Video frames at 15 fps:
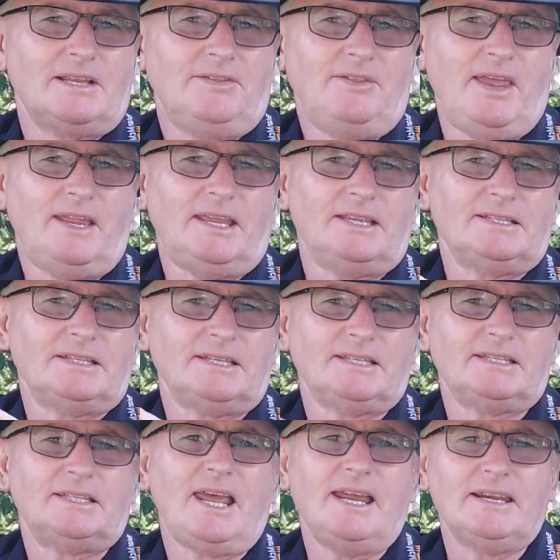that can
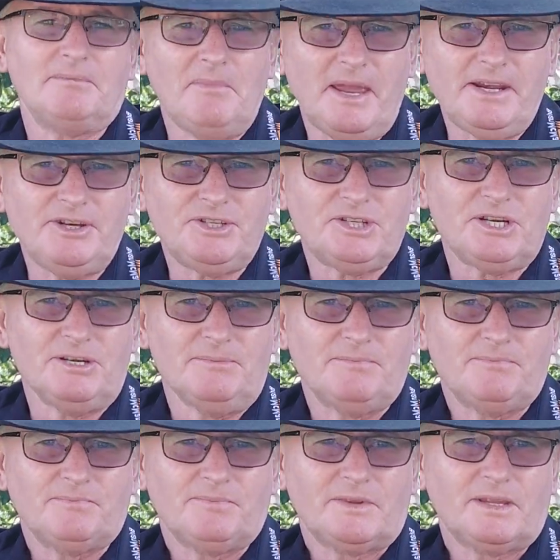sustain a manager.
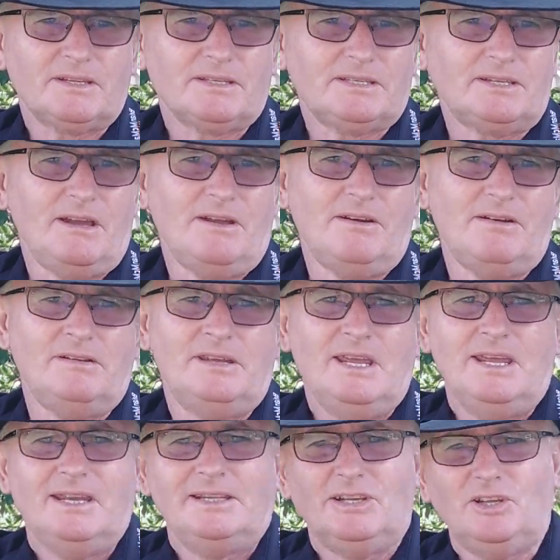So So
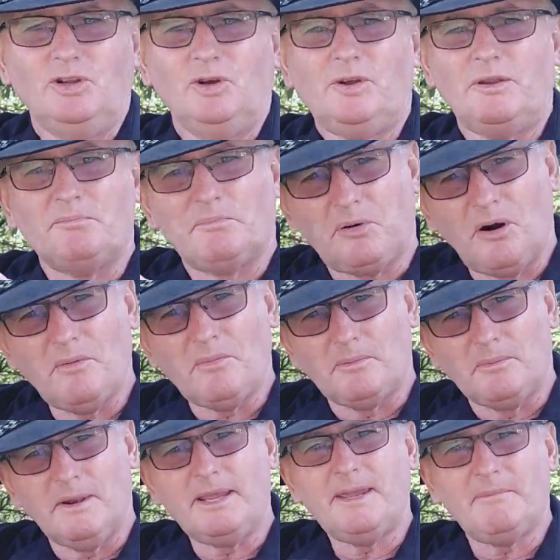you're looking
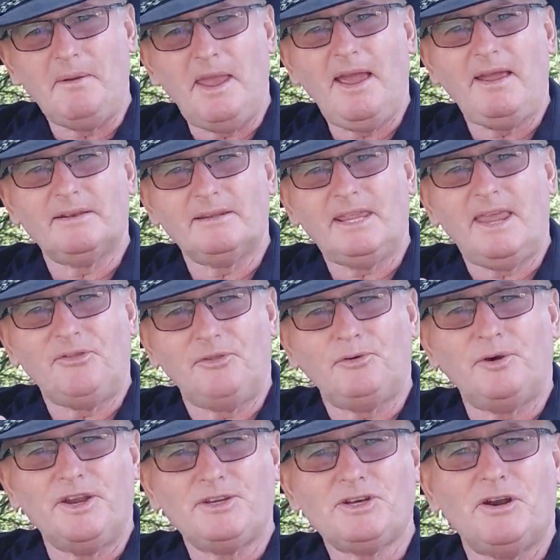probably about that
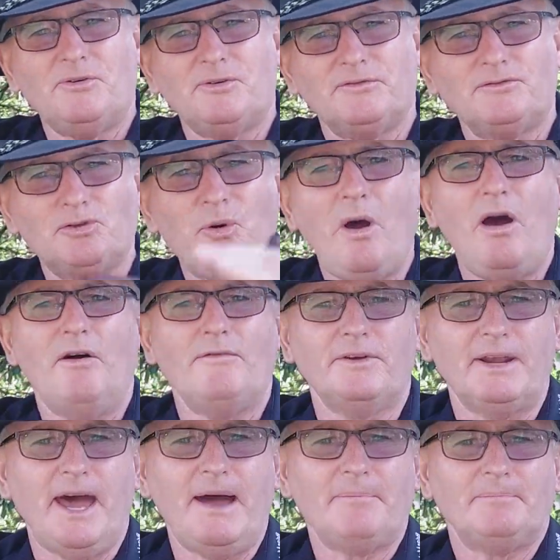threshold of 12
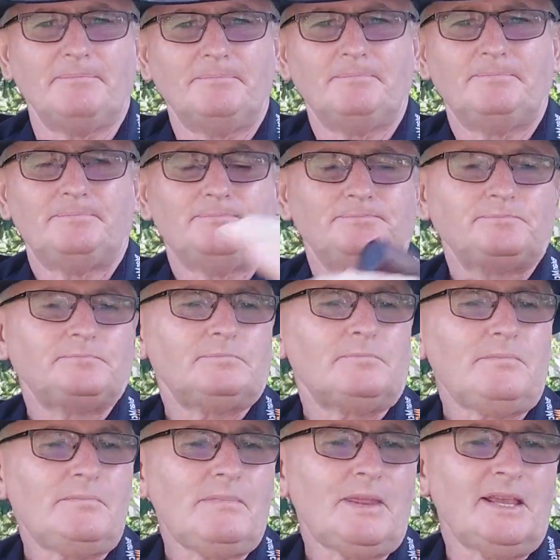and up.
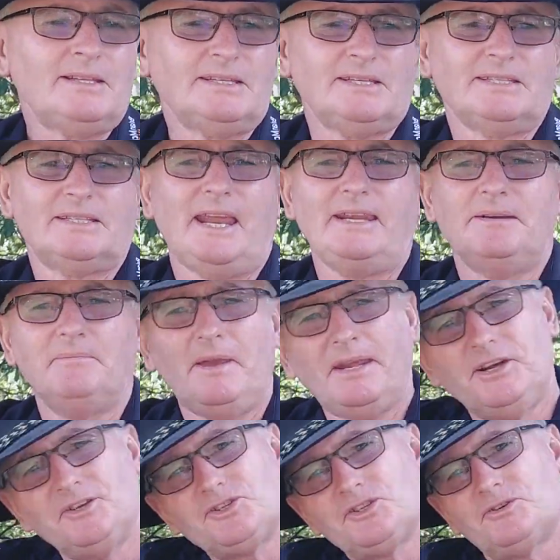Sustain the
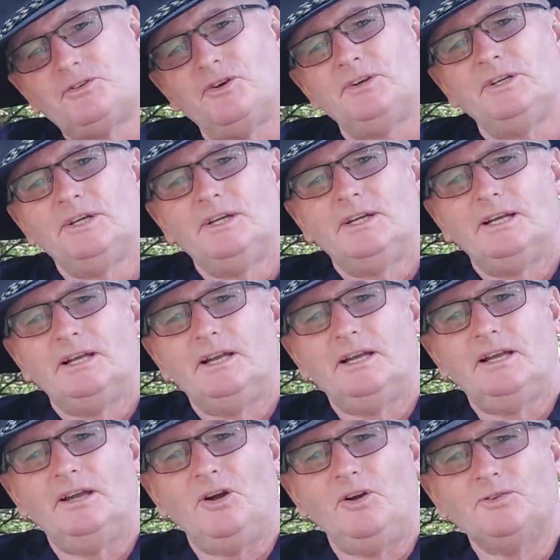manager
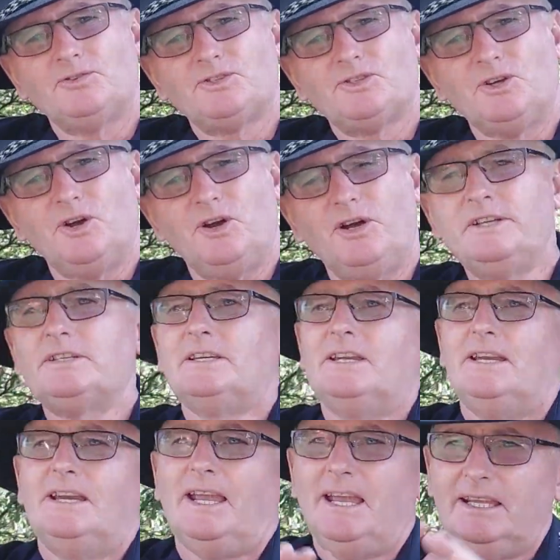on site,
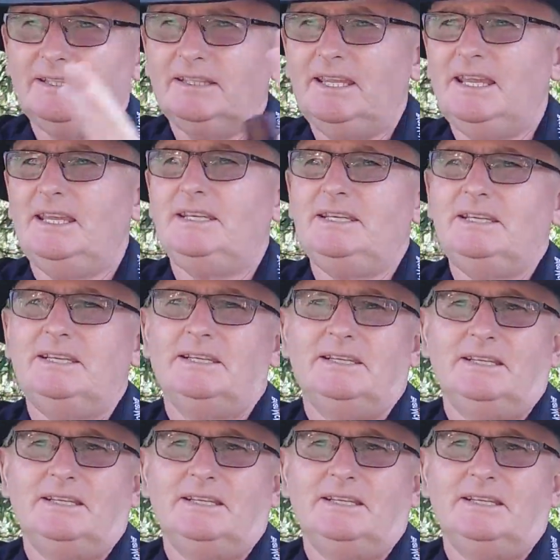and then